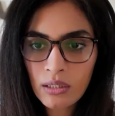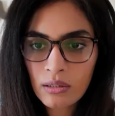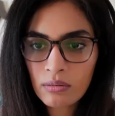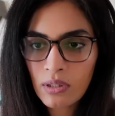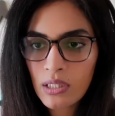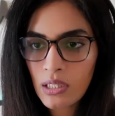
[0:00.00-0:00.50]

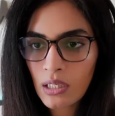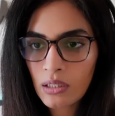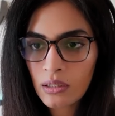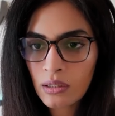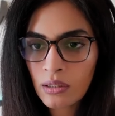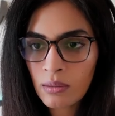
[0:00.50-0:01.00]
One
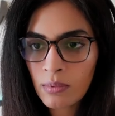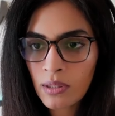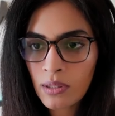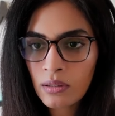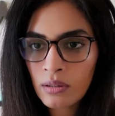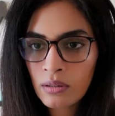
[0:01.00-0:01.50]
second. Am
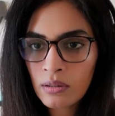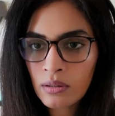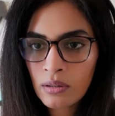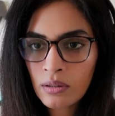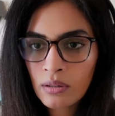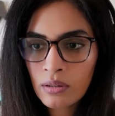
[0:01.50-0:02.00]
I
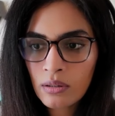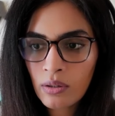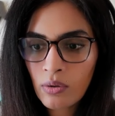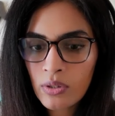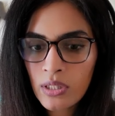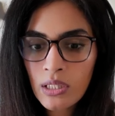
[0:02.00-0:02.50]

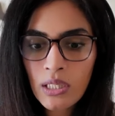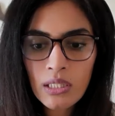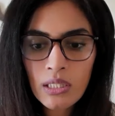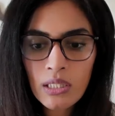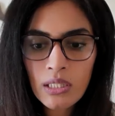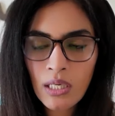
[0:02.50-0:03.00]
recording?
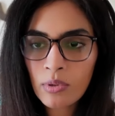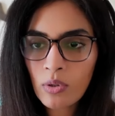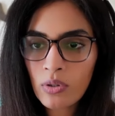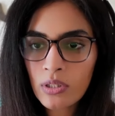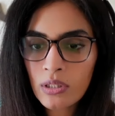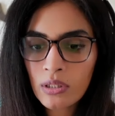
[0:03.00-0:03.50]
Yes, I'm
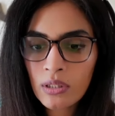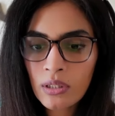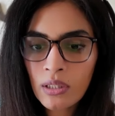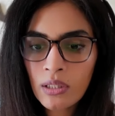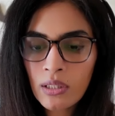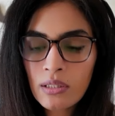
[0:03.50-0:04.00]
recording.
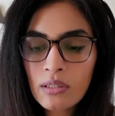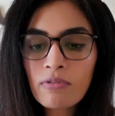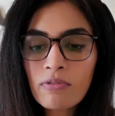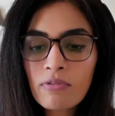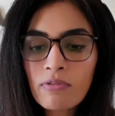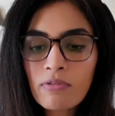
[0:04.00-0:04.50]
This is the
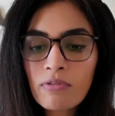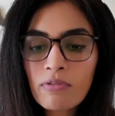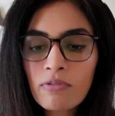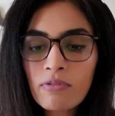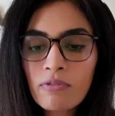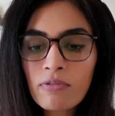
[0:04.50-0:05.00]
first time I've done
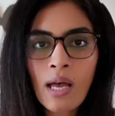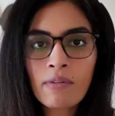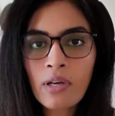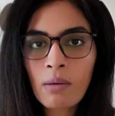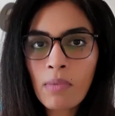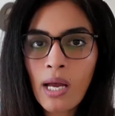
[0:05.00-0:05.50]
this. I've
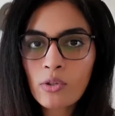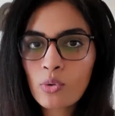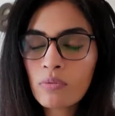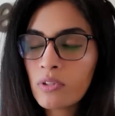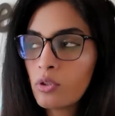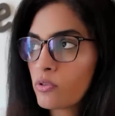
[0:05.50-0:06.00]
come back to
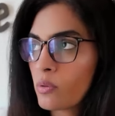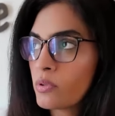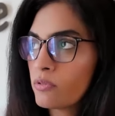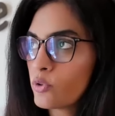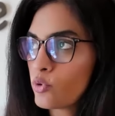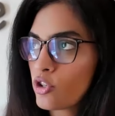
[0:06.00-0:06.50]
a video from the
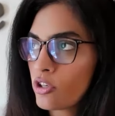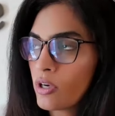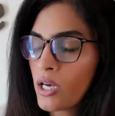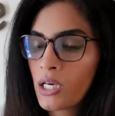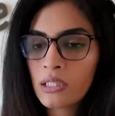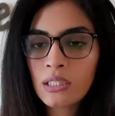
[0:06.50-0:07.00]
future
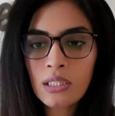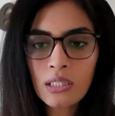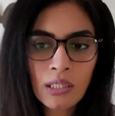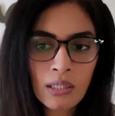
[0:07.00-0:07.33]
and